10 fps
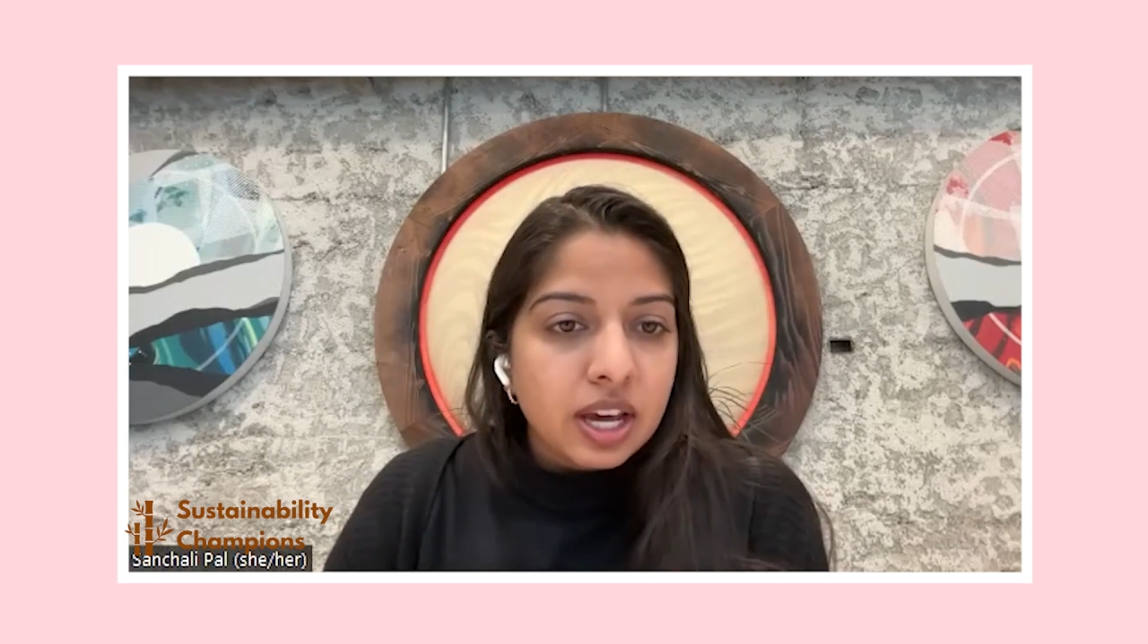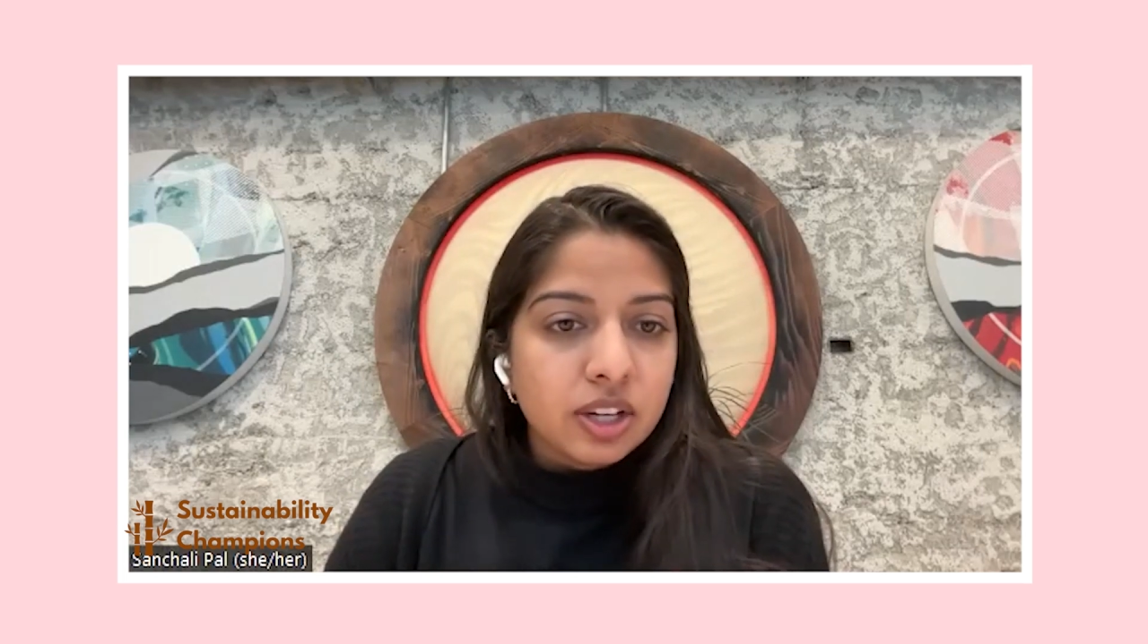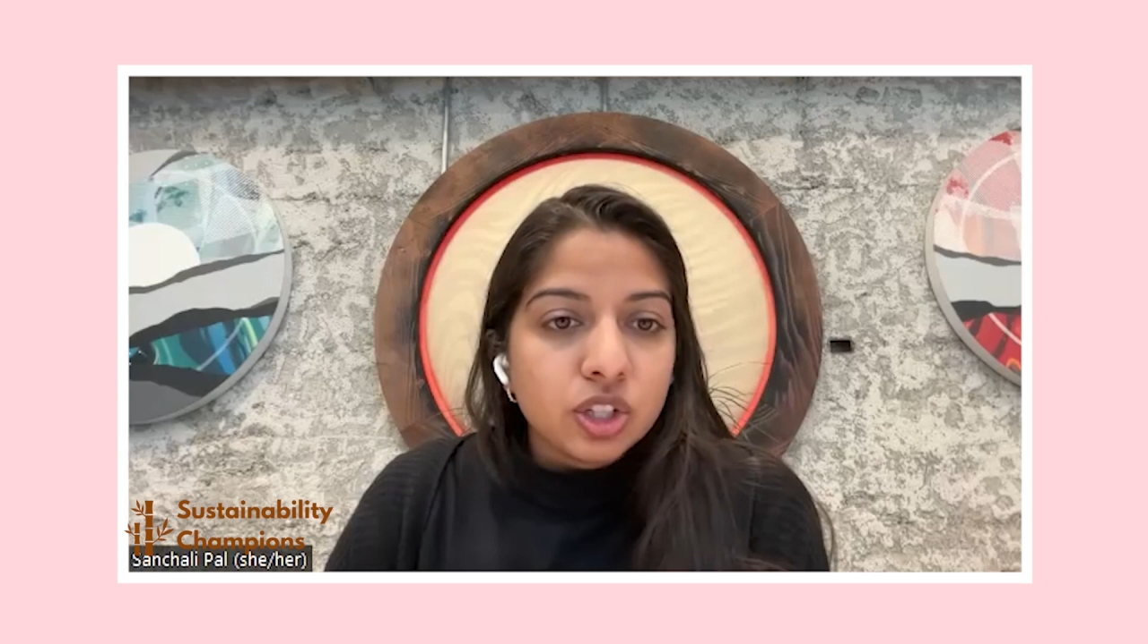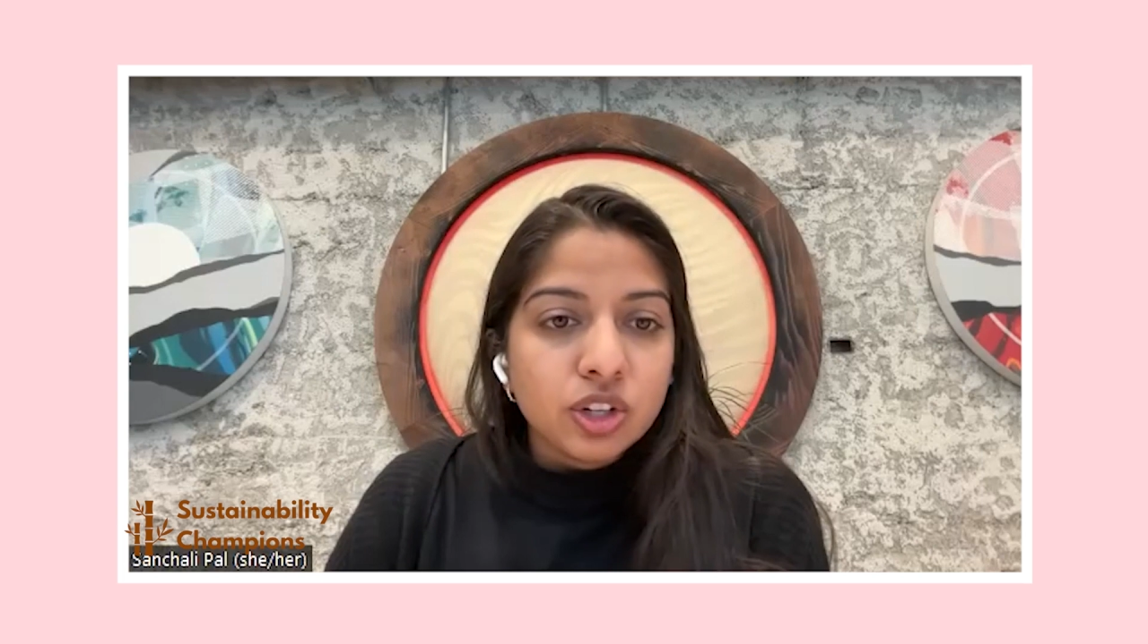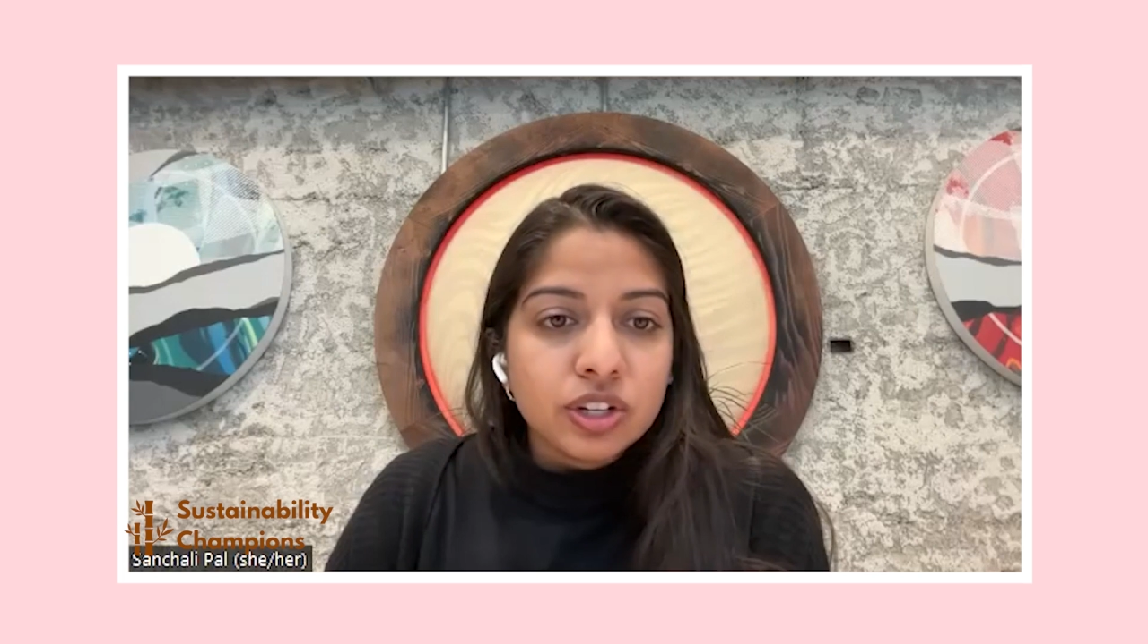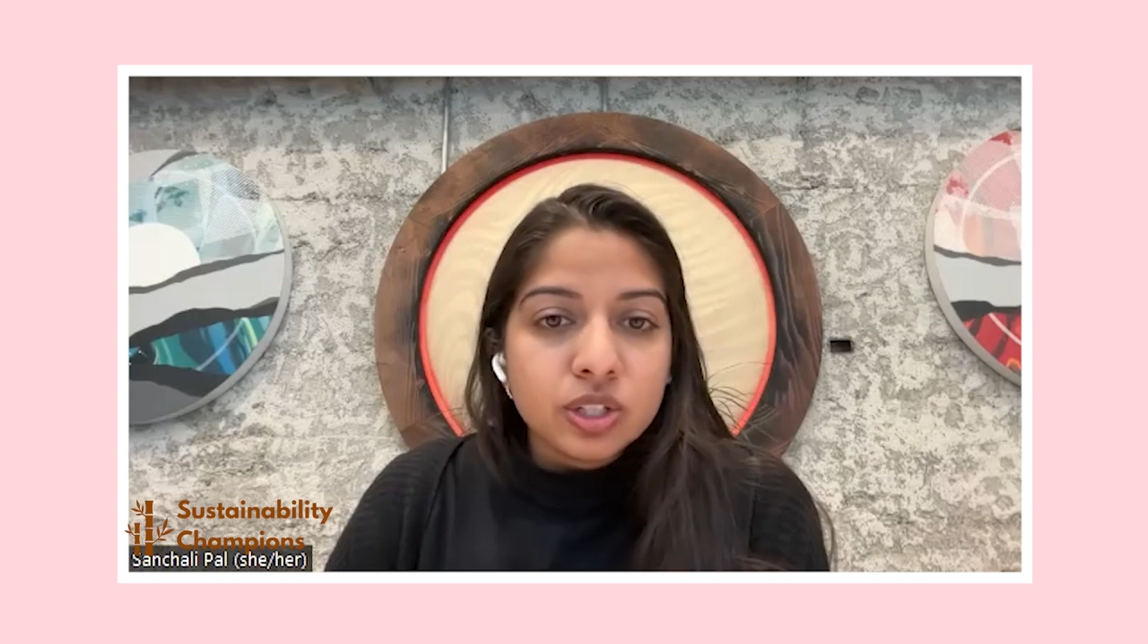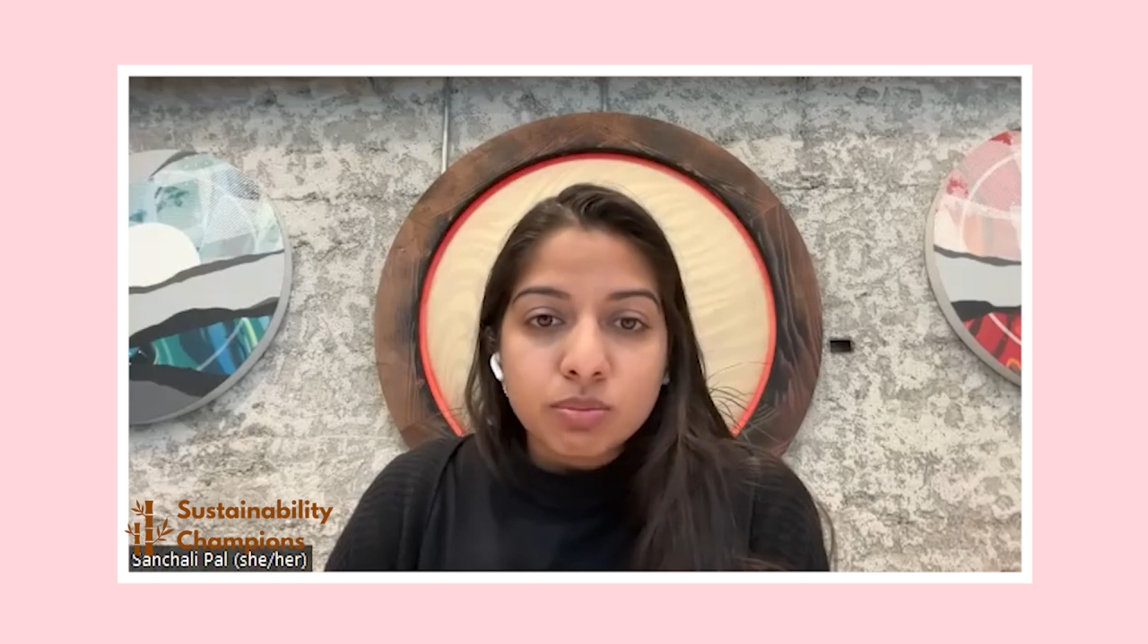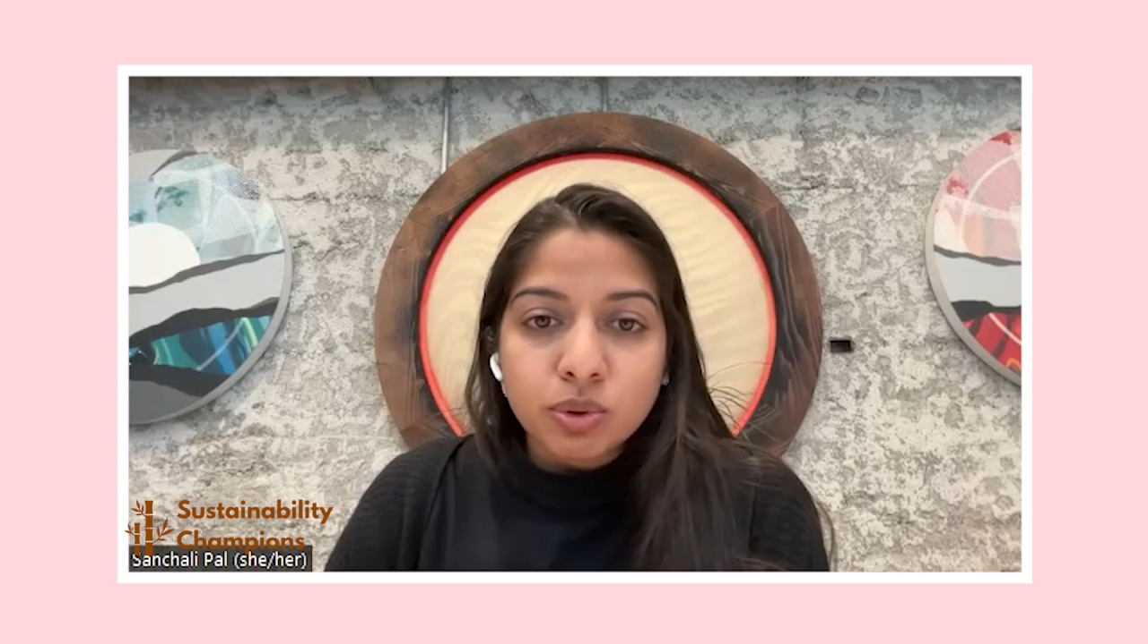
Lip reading: and curates a